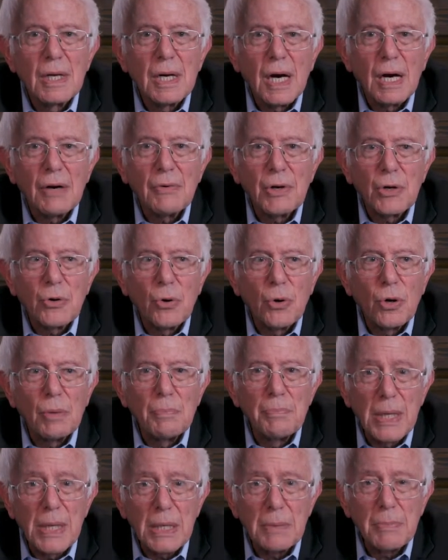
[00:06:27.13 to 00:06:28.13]
I
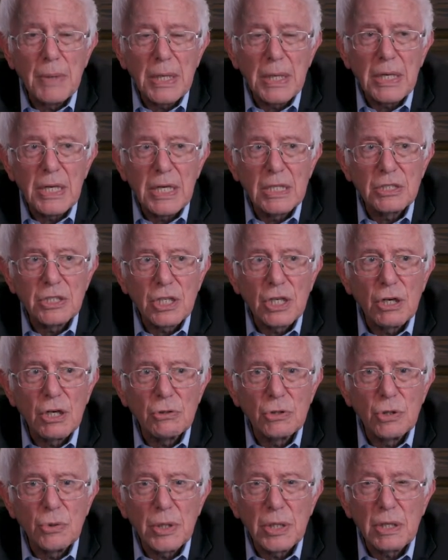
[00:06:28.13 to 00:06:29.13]
recall many, many years
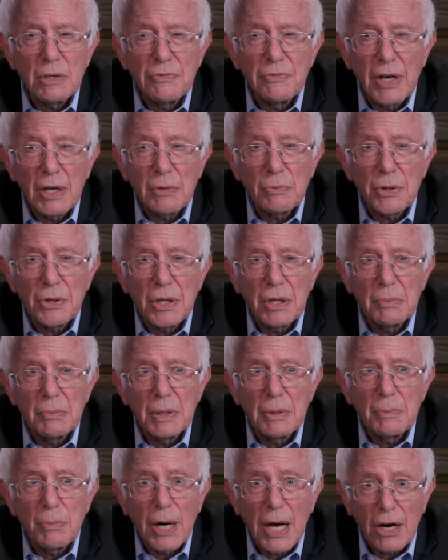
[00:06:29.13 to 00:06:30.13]
ago doing an event with him
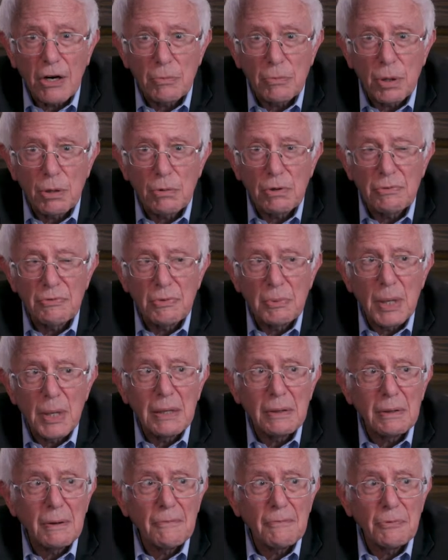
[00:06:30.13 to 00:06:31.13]
in Brattleboro,
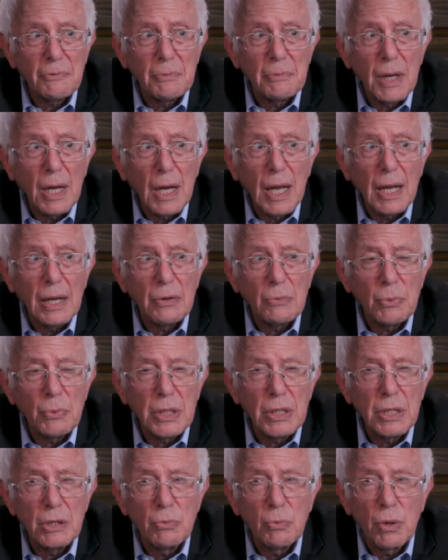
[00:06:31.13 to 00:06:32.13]
Vermont, and
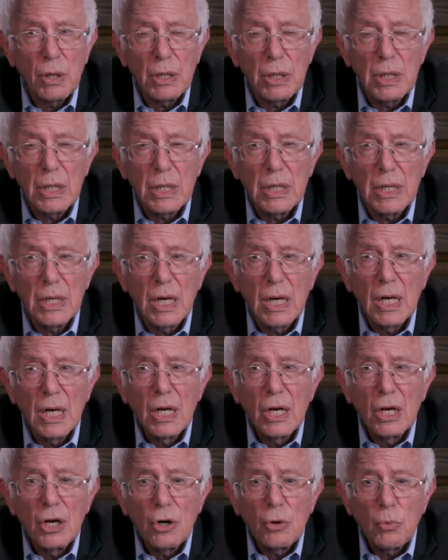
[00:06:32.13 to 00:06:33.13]
we did one in
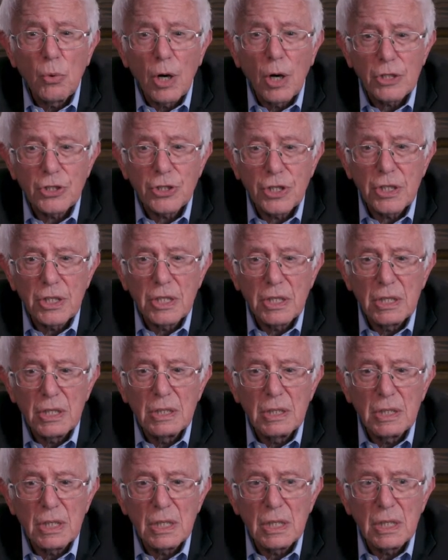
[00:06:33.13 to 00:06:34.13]

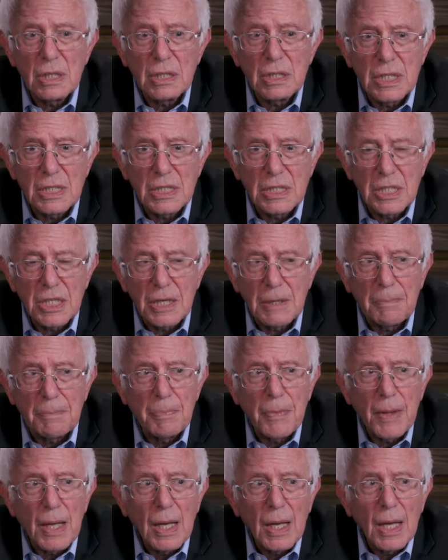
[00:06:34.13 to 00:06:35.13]
Washington, D.C.
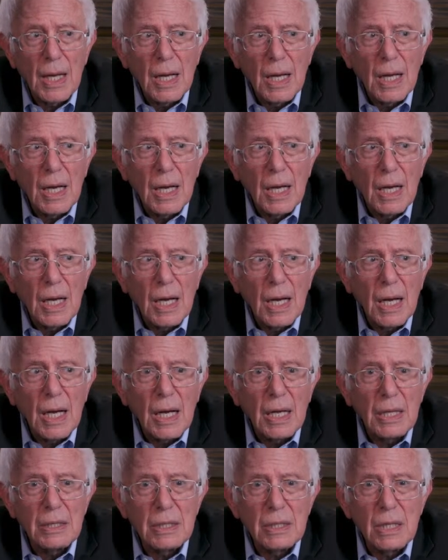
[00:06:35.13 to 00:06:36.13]

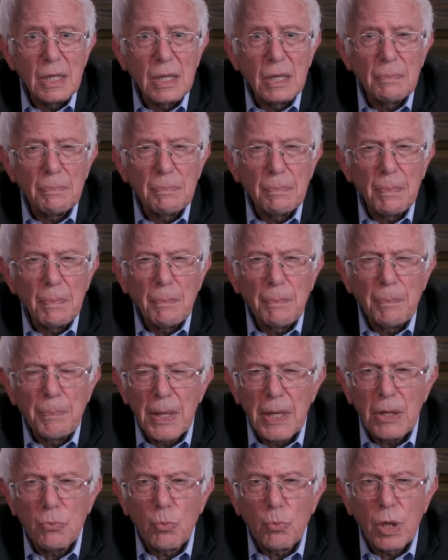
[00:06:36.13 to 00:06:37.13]
And
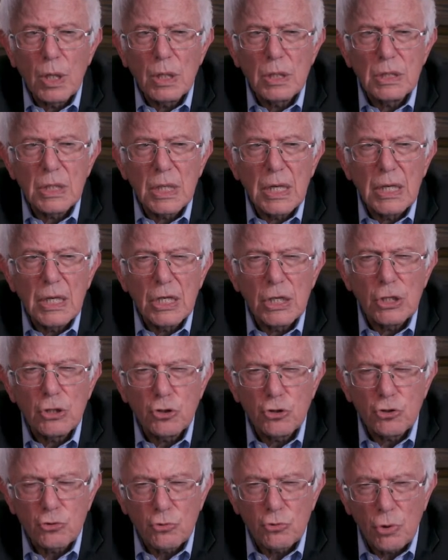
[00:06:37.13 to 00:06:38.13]
Pete was an
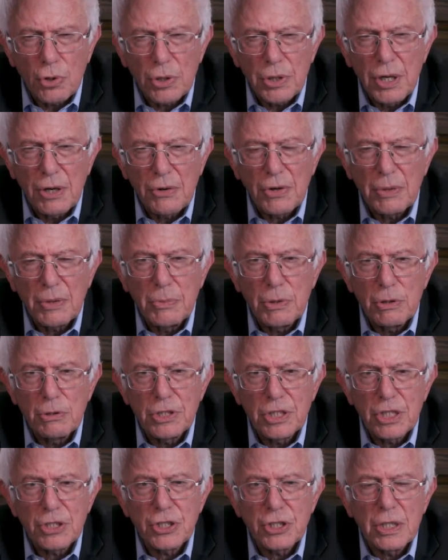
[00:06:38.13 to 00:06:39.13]
extraordinary
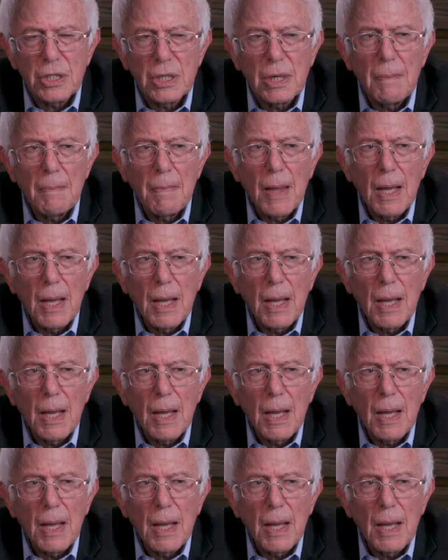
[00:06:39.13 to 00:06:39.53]
musician.